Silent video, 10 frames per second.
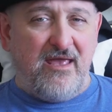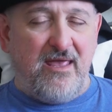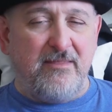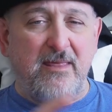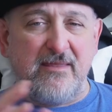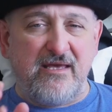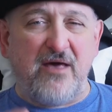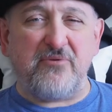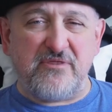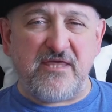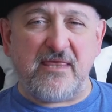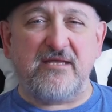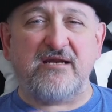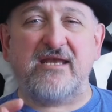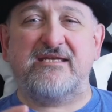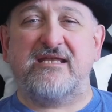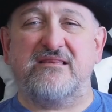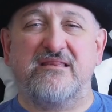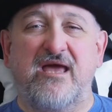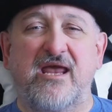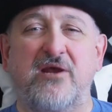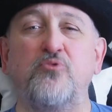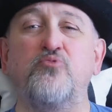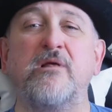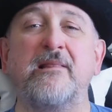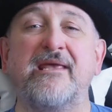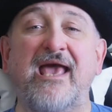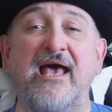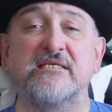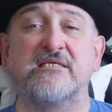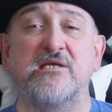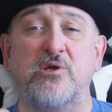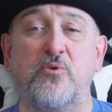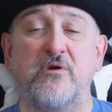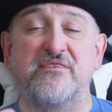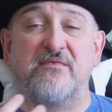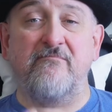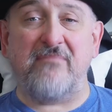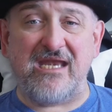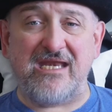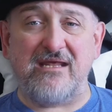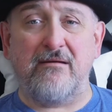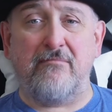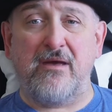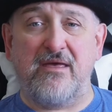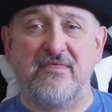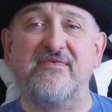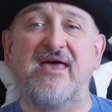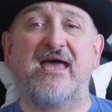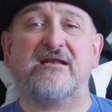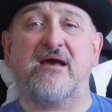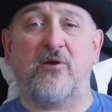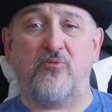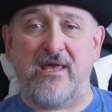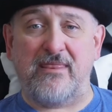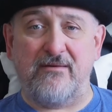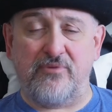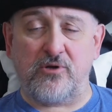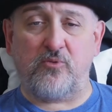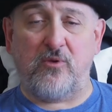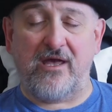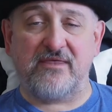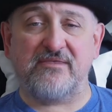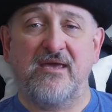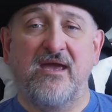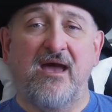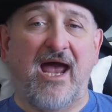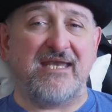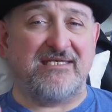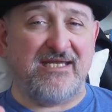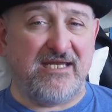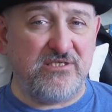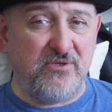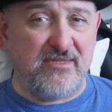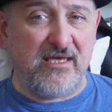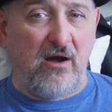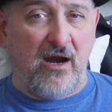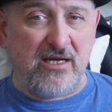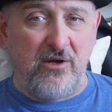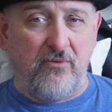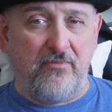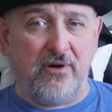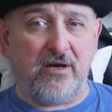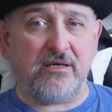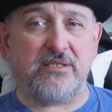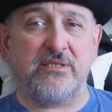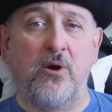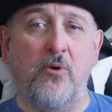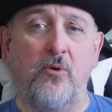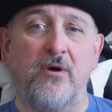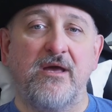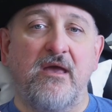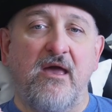And then the other thing that I didn't like really has to do with the medium that I read the book with. I did do the audiobook, so